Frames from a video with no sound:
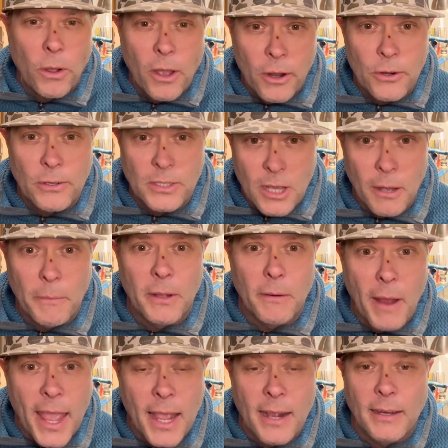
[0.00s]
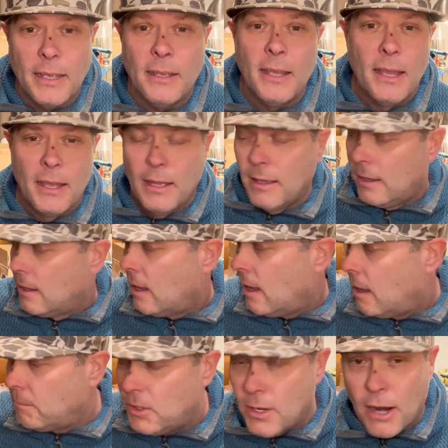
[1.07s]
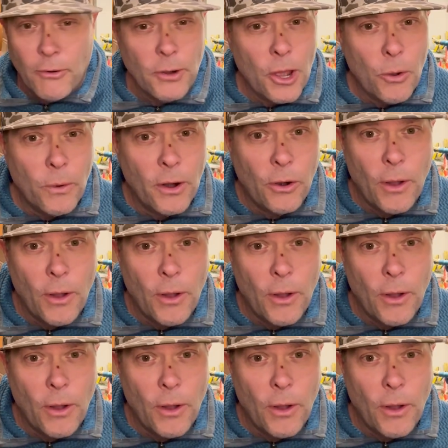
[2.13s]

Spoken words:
cutters come in handy. You never know when it'll